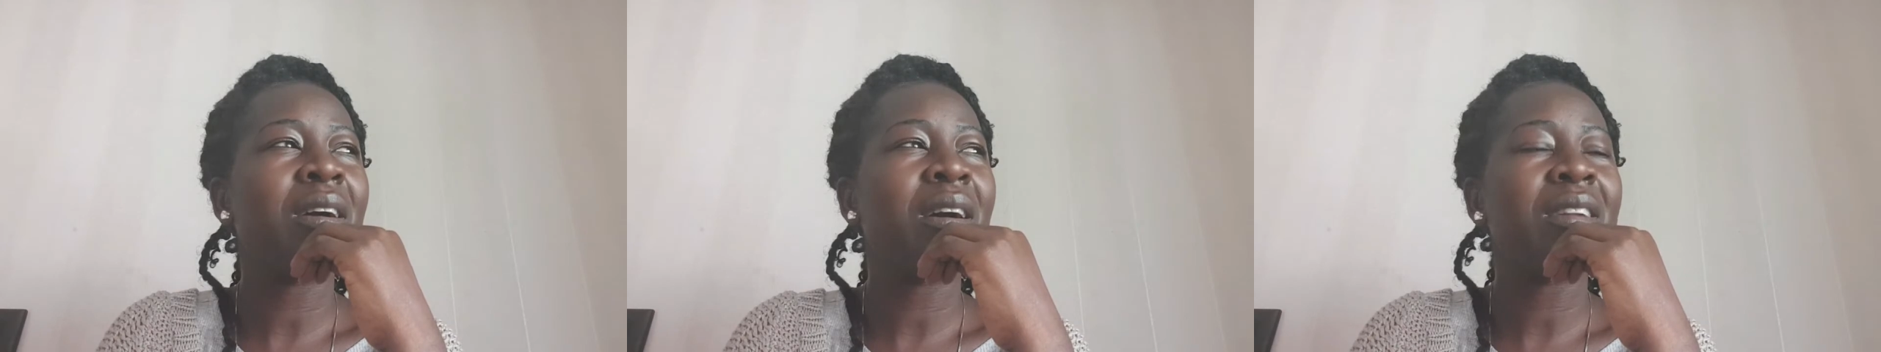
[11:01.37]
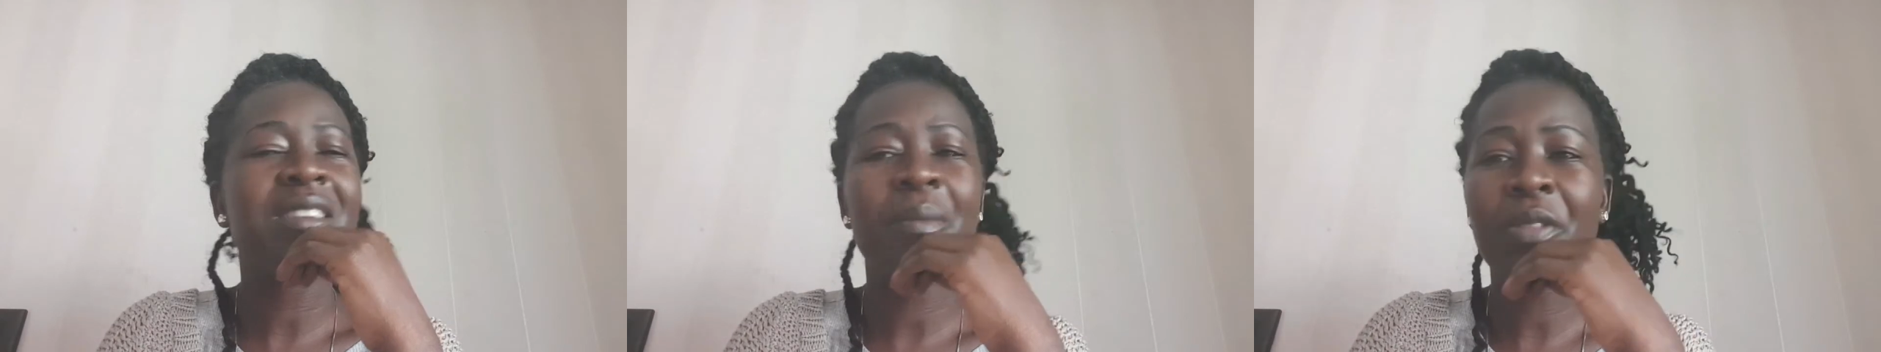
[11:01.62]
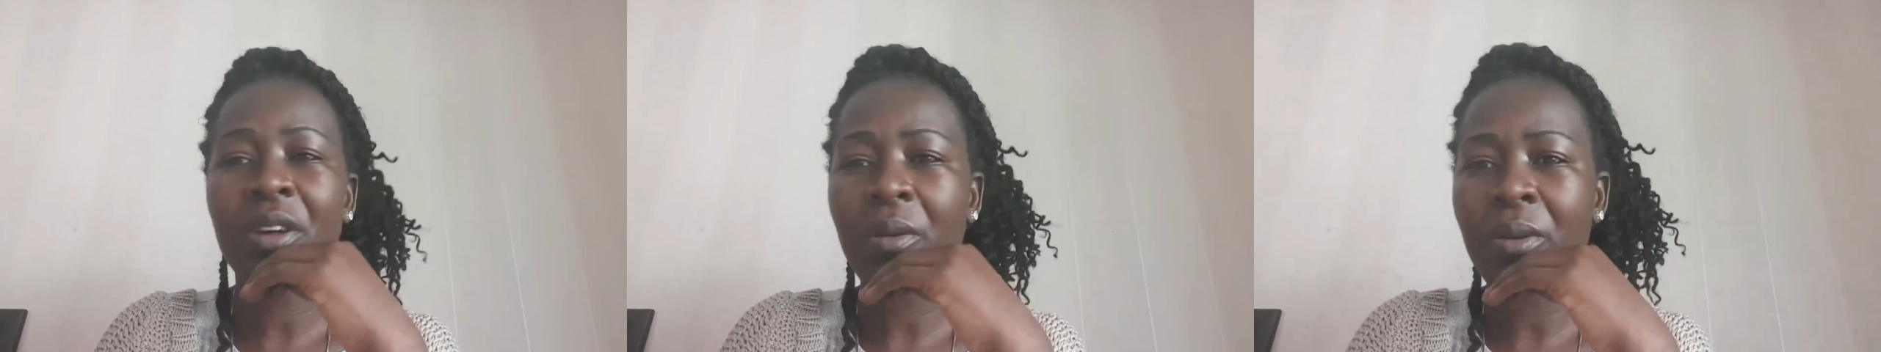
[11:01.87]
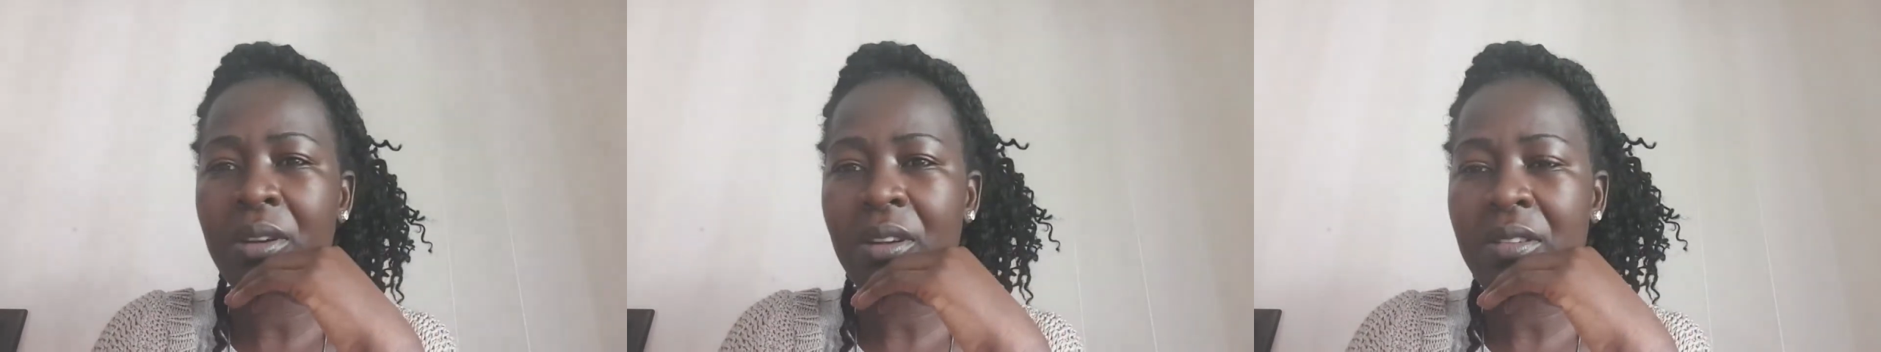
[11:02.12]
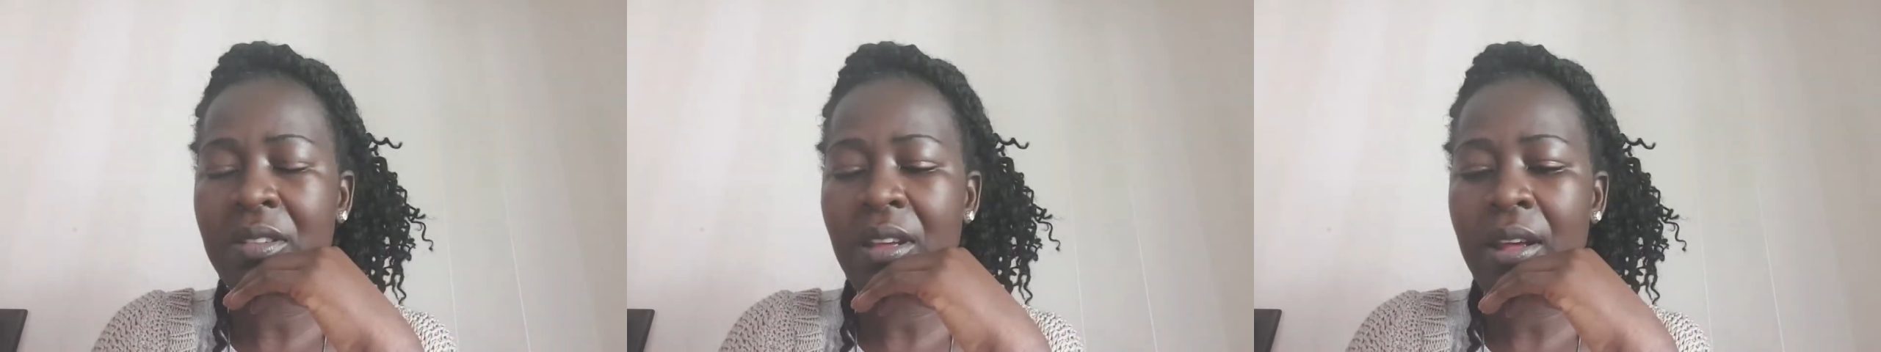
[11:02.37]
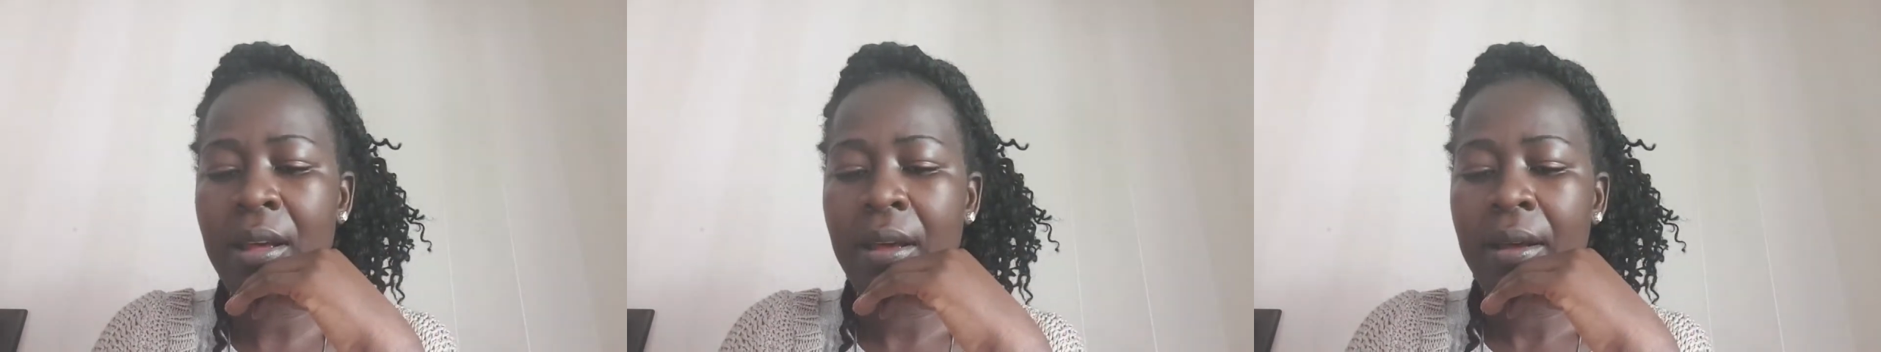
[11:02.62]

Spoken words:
had something I wanted to say.